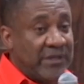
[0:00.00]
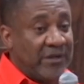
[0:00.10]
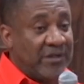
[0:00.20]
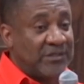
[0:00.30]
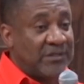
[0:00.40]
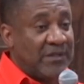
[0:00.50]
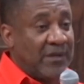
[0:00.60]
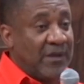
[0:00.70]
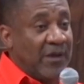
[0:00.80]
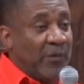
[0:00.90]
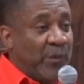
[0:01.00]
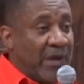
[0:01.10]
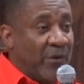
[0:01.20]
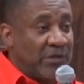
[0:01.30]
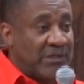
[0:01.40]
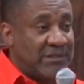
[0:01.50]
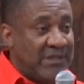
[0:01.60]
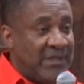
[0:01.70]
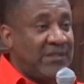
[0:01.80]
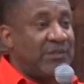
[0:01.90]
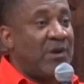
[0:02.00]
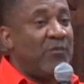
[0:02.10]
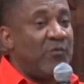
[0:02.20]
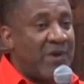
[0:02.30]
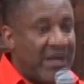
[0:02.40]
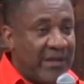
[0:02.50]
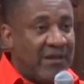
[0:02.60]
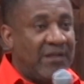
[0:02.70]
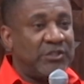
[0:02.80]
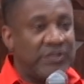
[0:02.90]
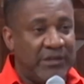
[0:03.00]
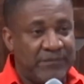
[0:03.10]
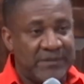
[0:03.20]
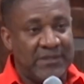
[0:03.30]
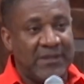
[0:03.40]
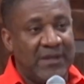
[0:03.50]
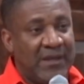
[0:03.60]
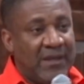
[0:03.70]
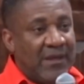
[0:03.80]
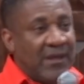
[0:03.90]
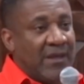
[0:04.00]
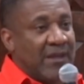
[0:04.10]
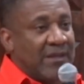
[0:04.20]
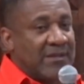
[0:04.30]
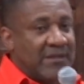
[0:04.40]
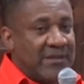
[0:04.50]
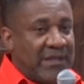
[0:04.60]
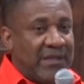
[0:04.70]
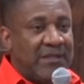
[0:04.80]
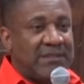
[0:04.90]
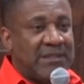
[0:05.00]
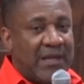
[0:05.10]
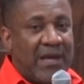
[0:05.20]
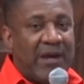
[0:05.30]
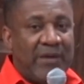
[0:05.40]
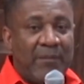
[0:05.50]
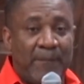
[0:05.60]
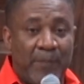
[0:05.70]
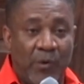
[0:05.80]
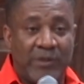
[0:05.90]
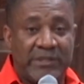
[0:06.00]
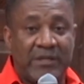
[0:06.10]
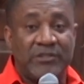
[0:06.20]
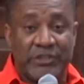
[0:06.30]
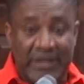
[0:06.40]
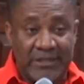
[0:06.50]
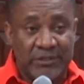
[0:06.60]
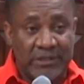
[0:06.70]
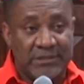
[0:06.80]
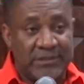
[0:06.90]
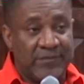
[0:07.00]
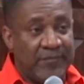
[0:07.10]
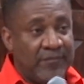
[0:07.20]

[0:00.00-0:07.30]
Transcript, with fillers: Mr. Jackson says the party will not be seeking a meeting with Mr. Paulwell as there is nothing from him which needs clarification.